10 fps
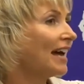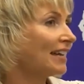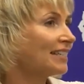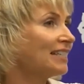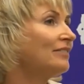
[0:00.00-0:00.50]

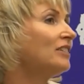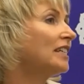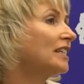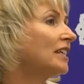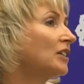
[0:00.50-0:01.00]

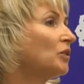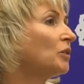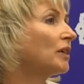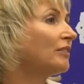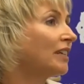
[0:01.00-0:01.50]
activity that
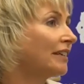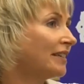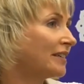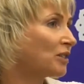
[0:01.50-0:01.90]
you're giving it the